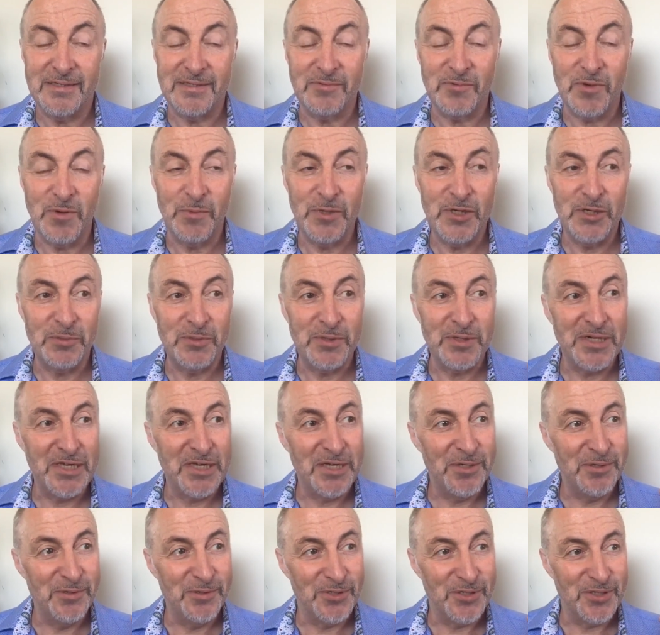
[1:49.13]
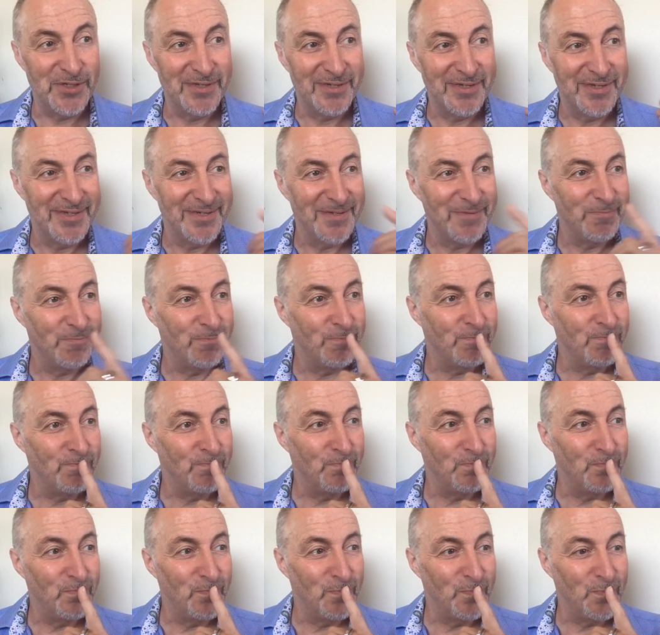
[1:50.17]
what word do I want to use?
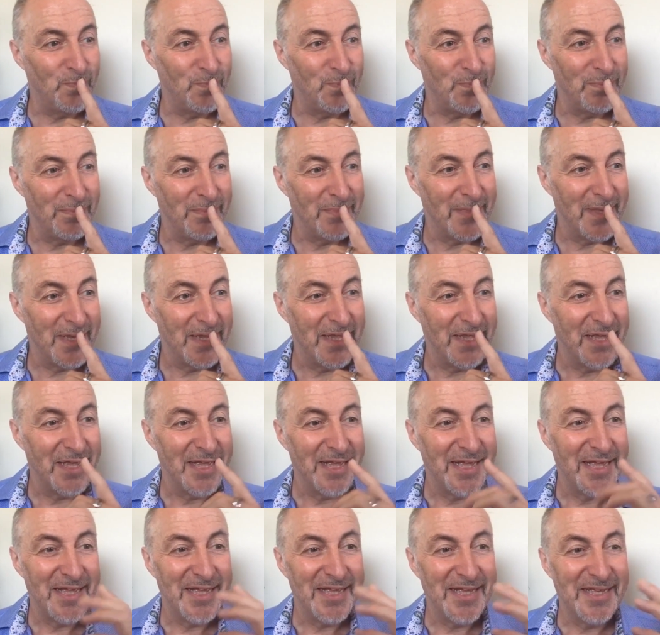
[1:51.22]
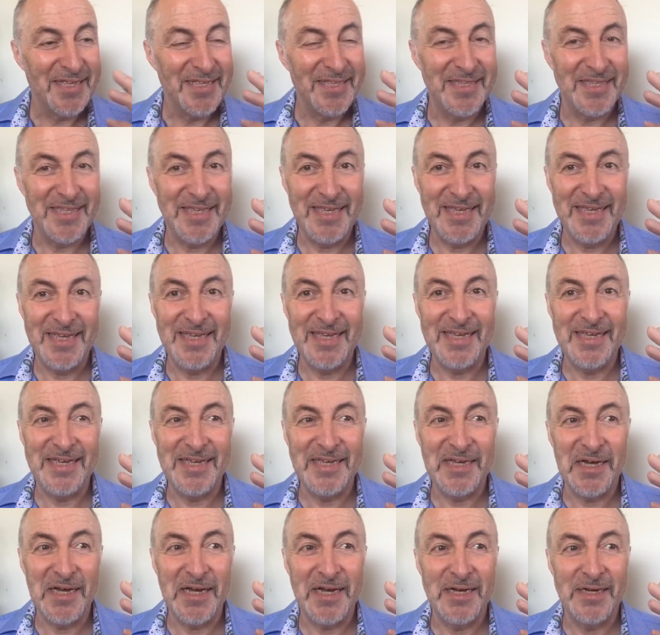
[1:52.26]
Hmm.
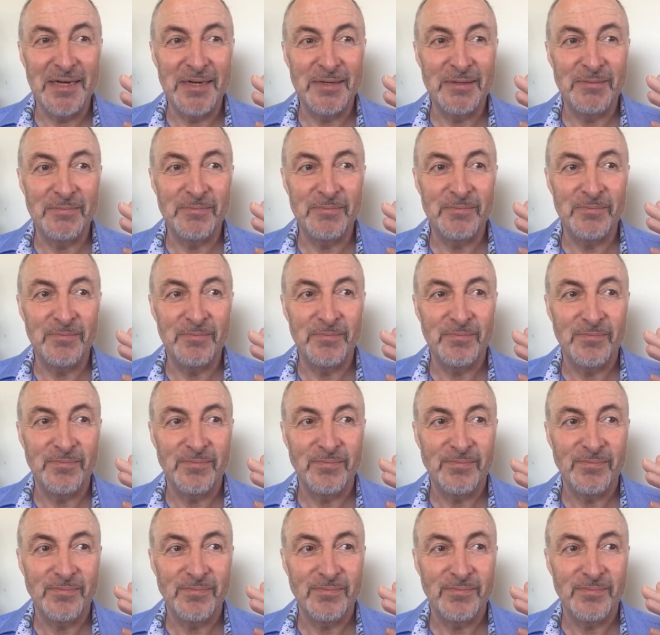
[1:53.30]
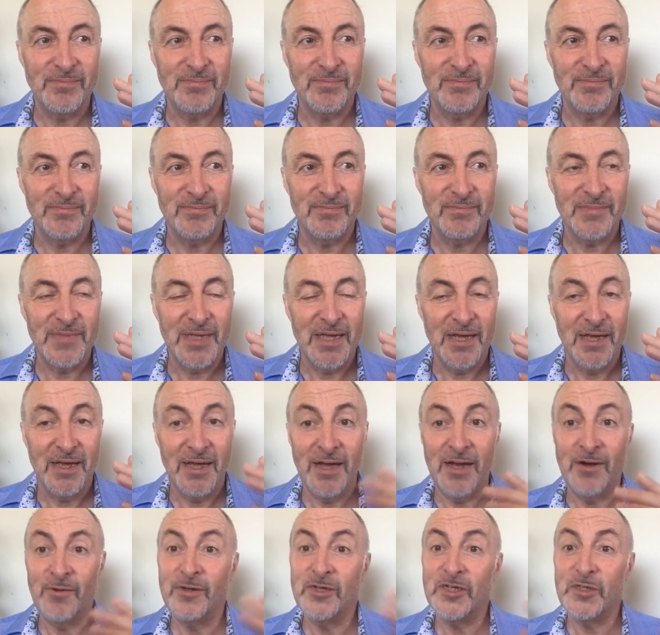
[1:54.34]
The um,
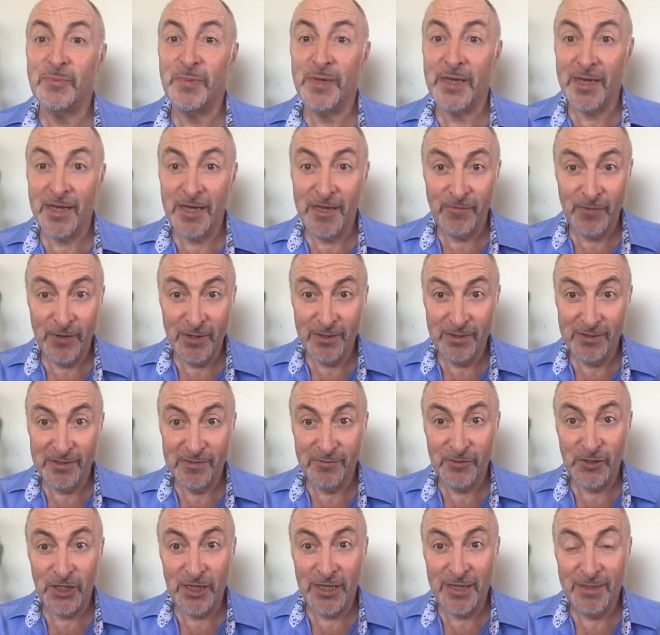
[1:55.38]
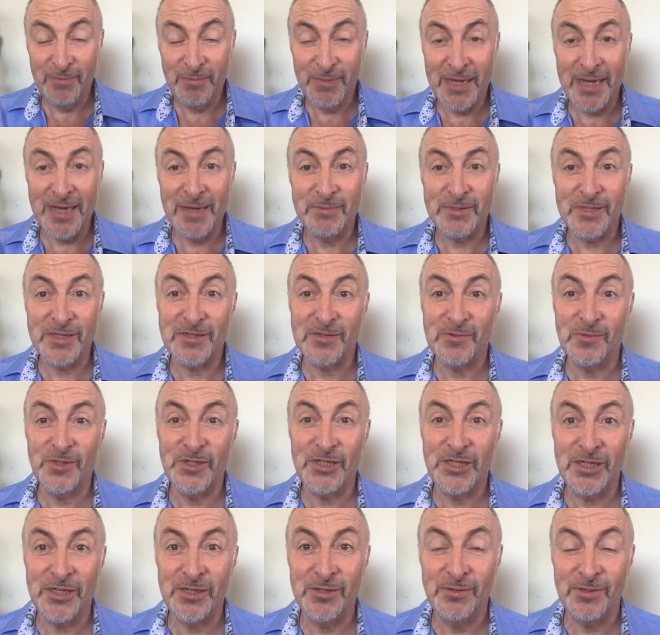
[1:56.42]
errant behavior of cheating, perhaps that's the word
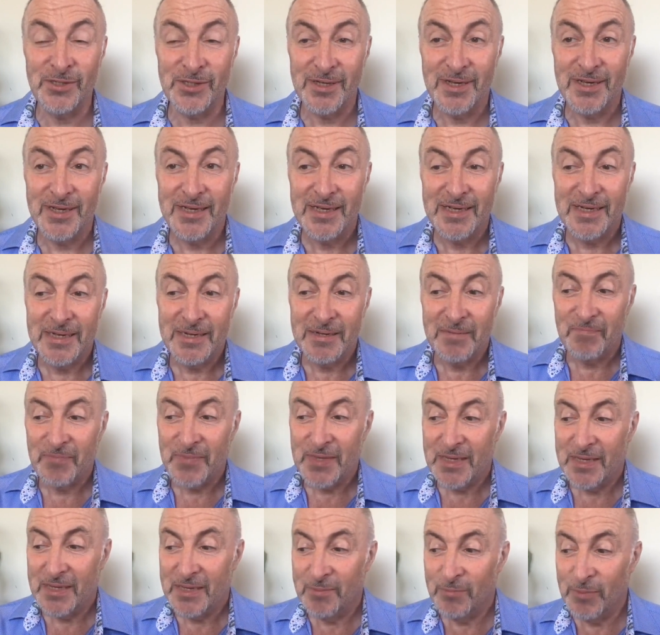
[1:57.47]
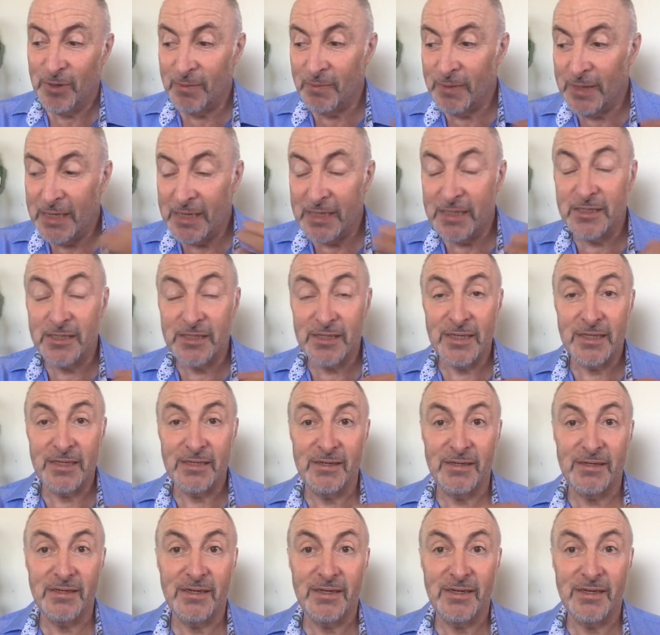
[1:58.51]
to use. Bottom line is that
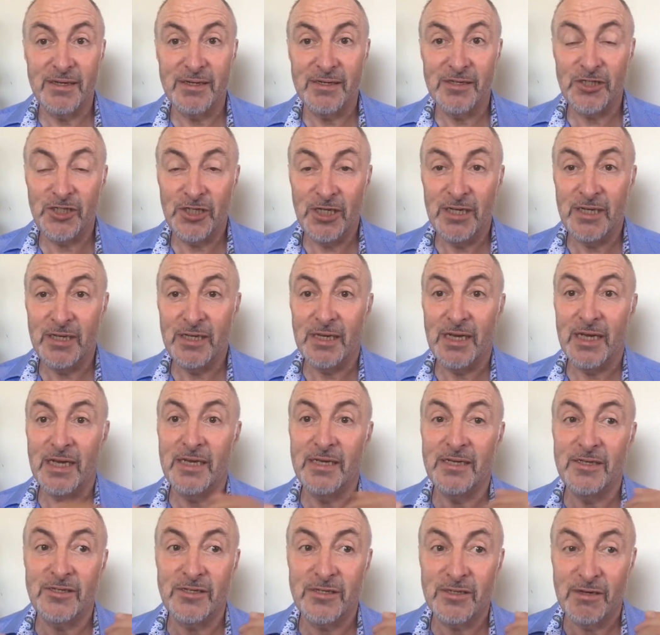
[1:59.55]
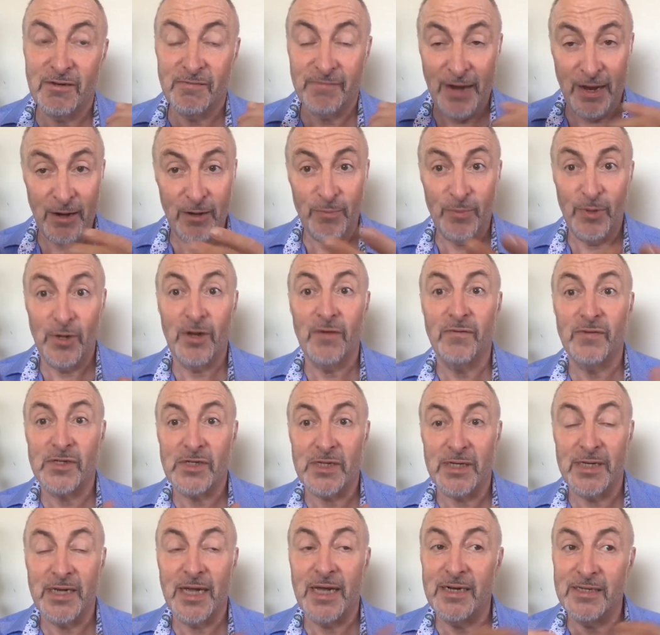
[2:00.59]
cheating is frowned upon,
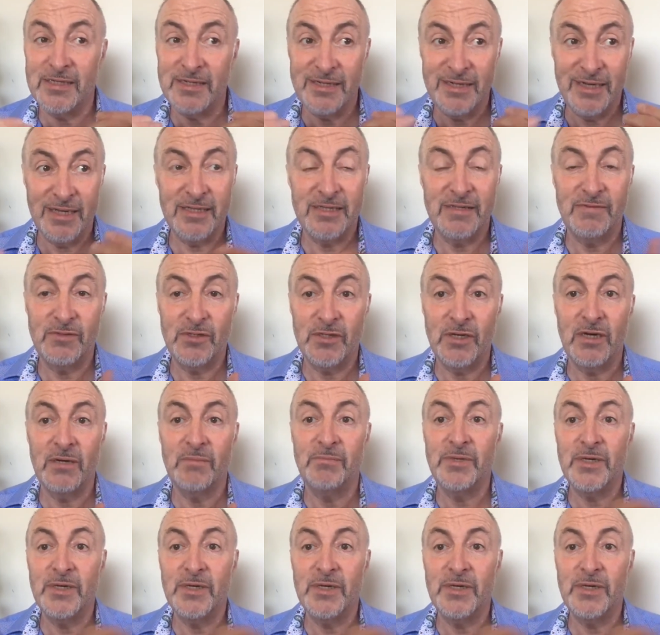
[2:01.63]
obviously, and it's a negative term